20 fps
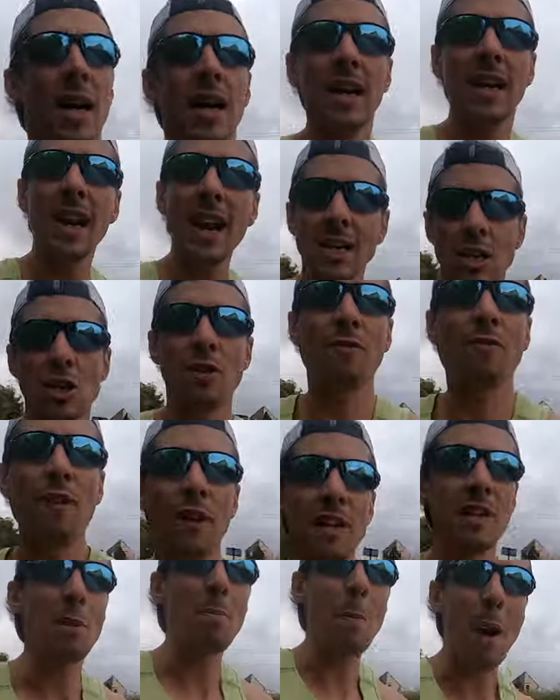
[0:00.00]
And you can actually
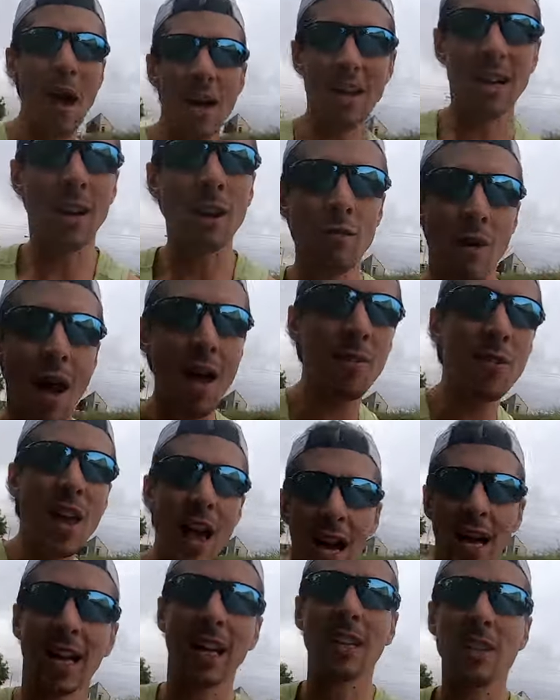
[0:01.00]
feel the padding around
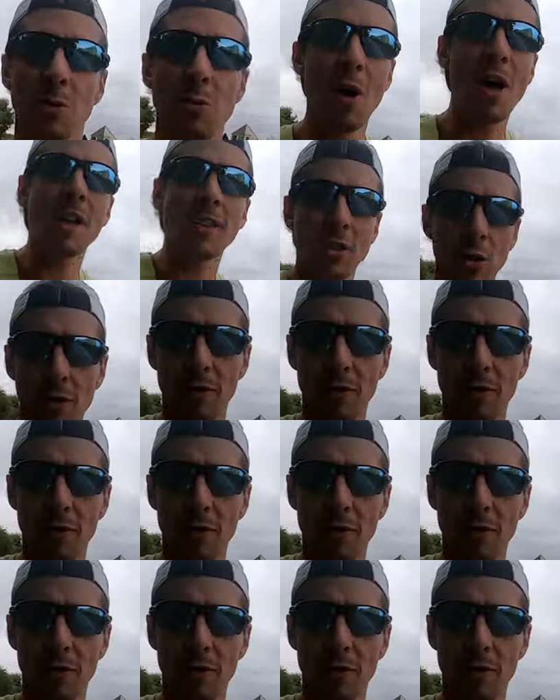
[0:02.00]
the ankle as well.